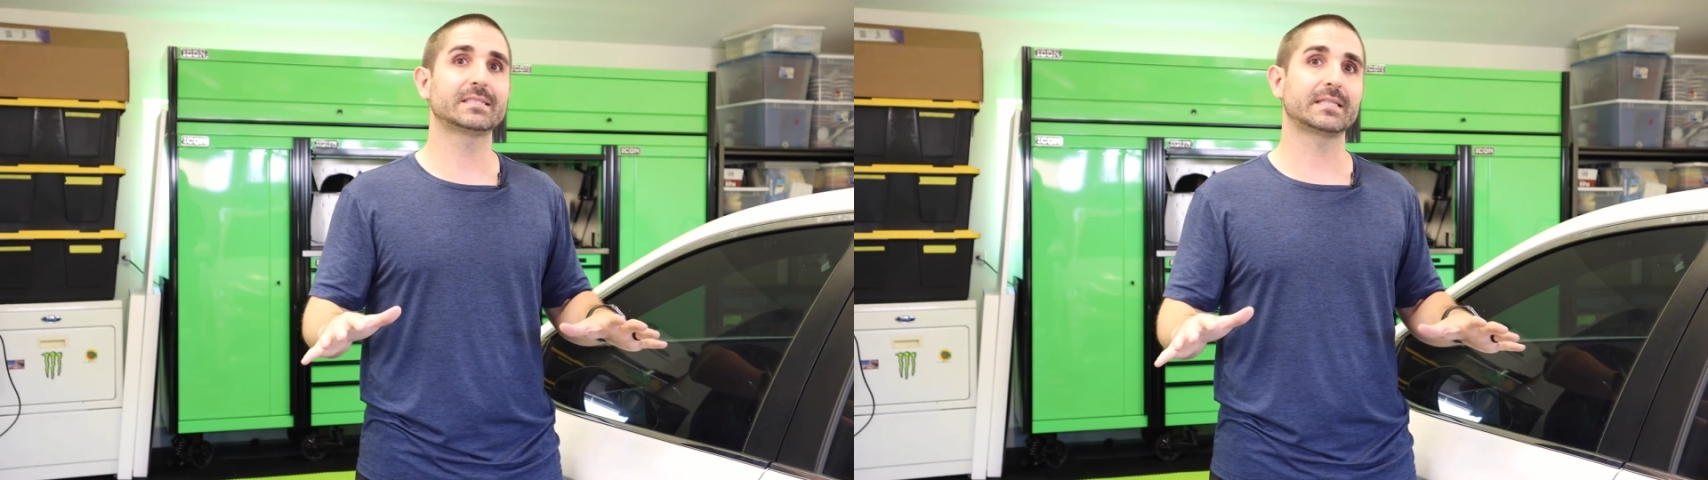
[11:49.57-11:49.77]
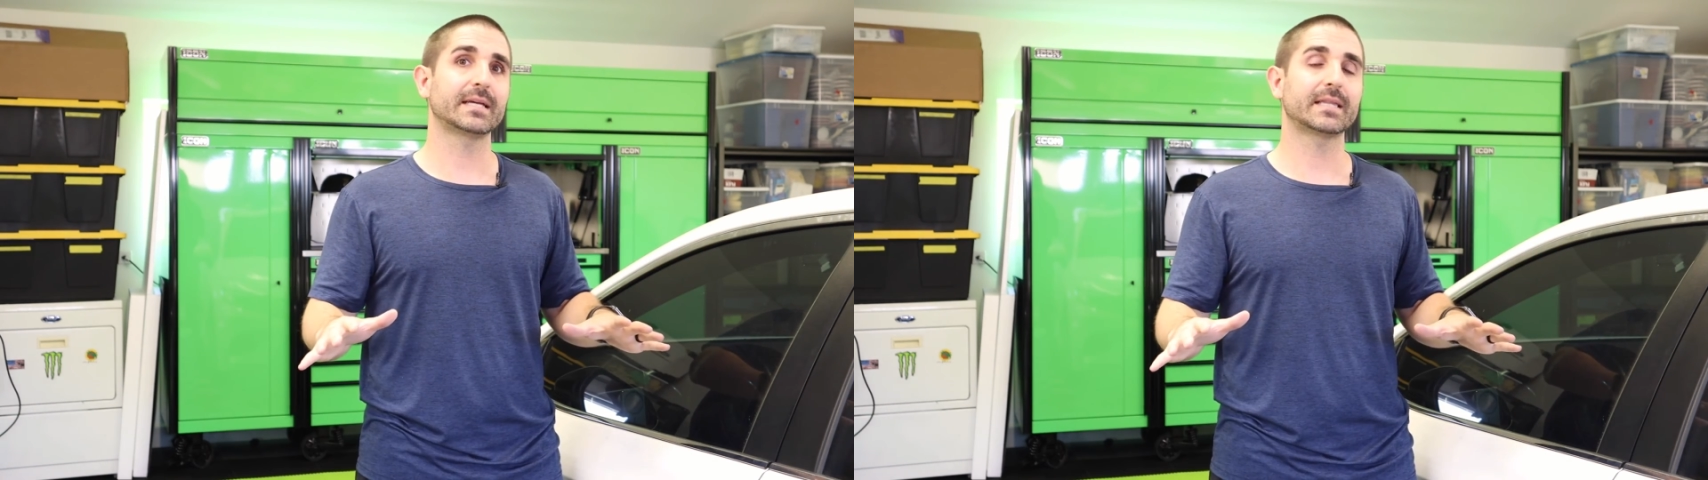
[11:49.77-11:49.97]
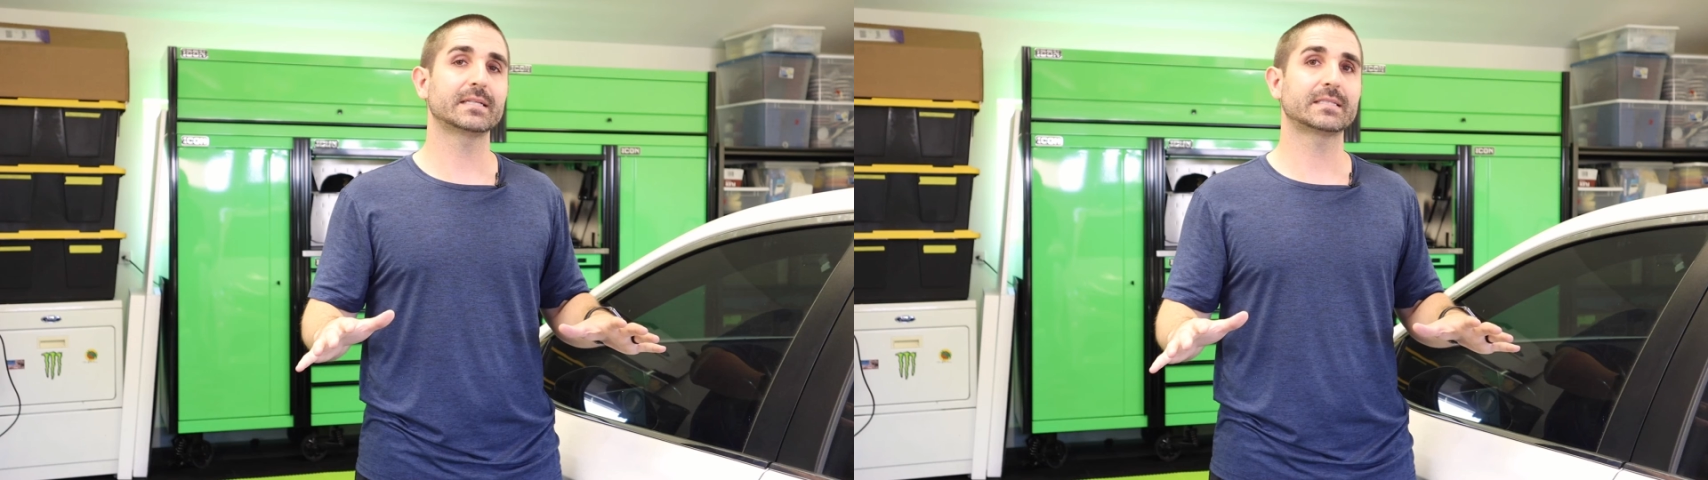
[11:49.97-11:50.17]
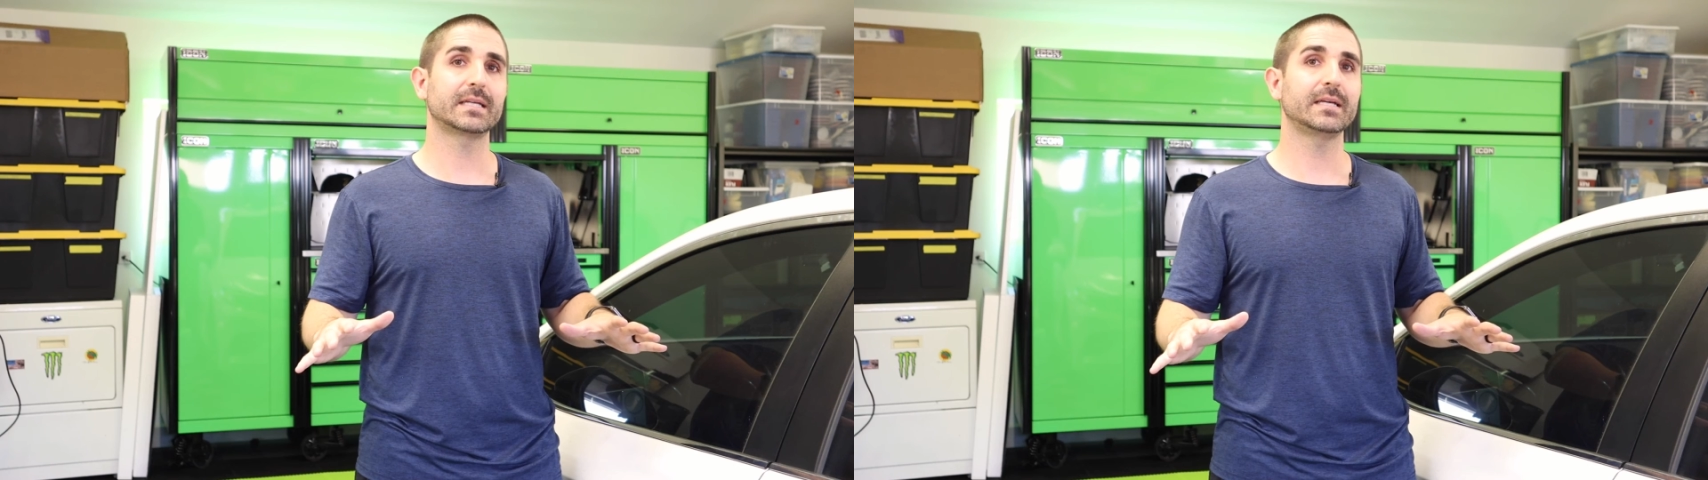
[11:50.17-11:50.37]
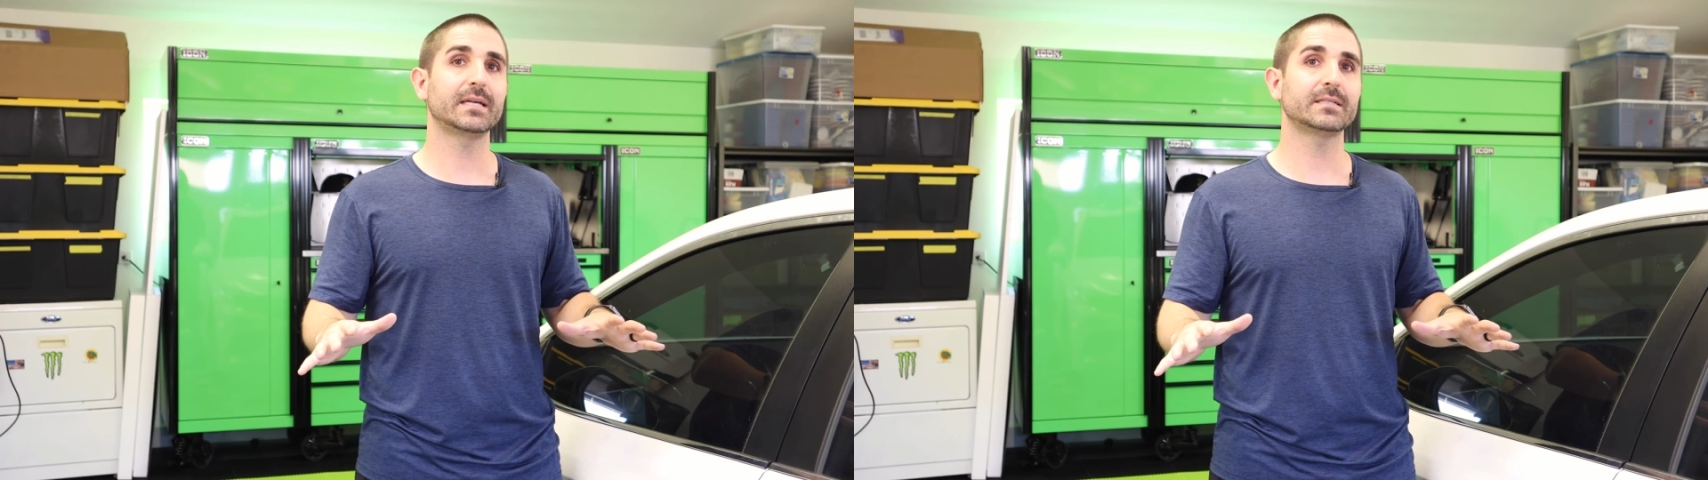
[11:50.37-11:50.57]
slick this
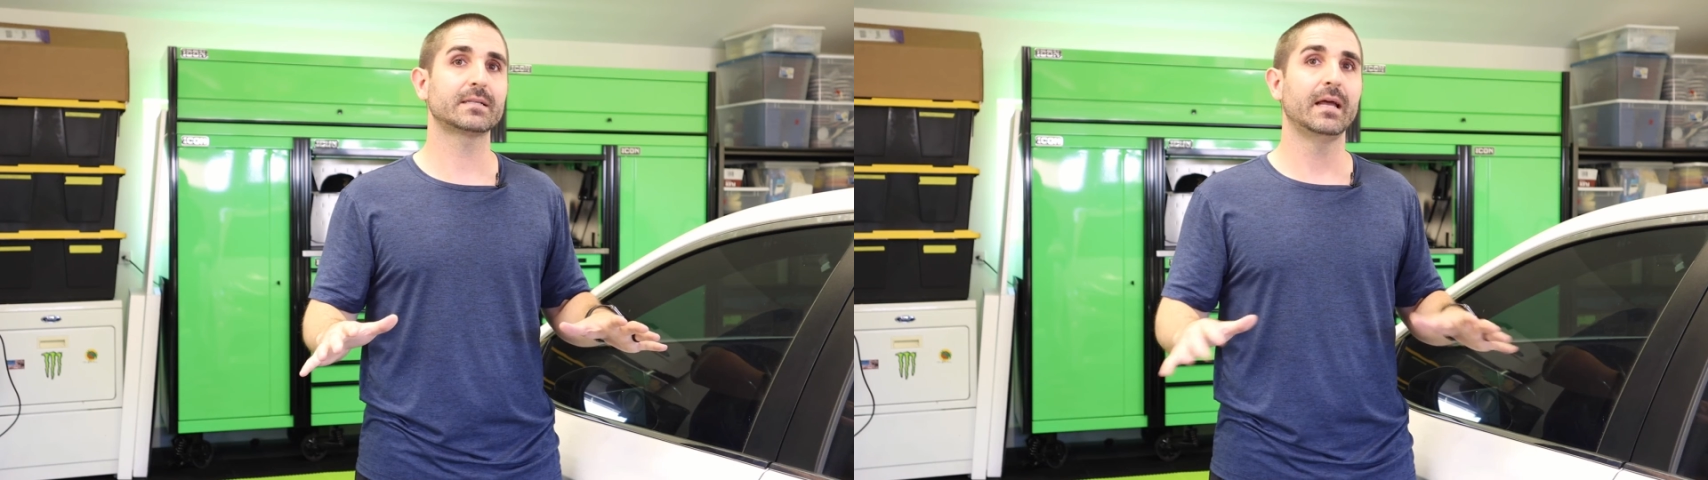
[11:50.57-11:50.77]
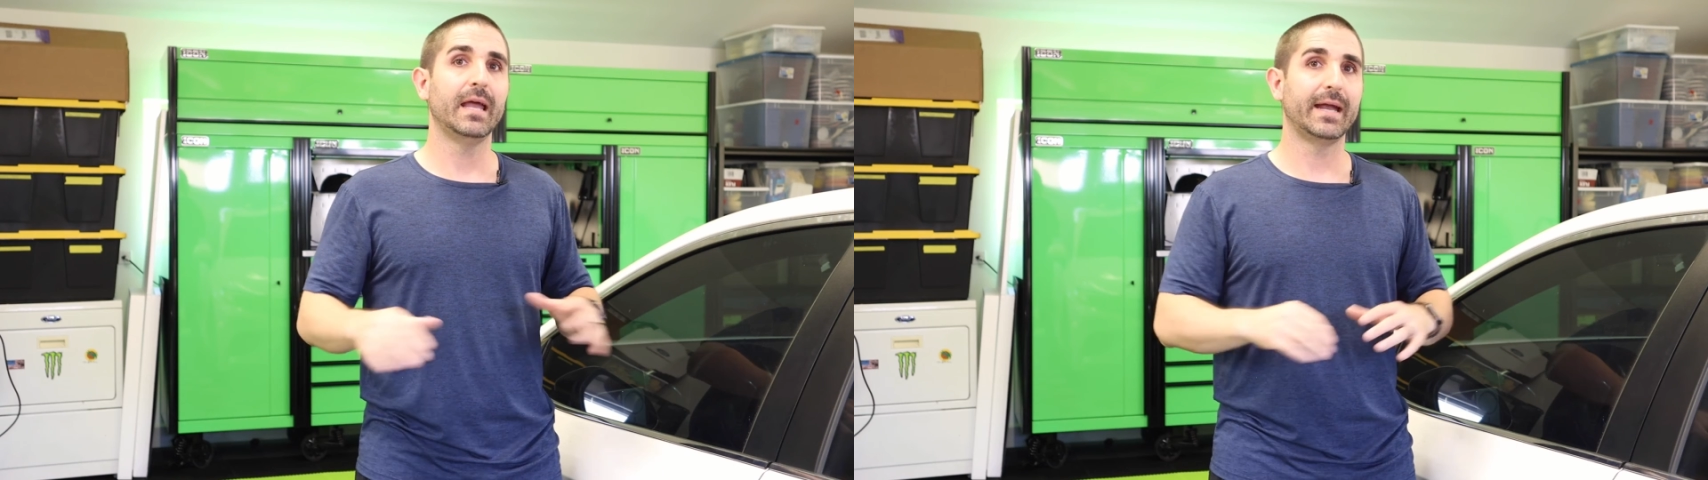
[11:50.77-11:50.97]
thing is,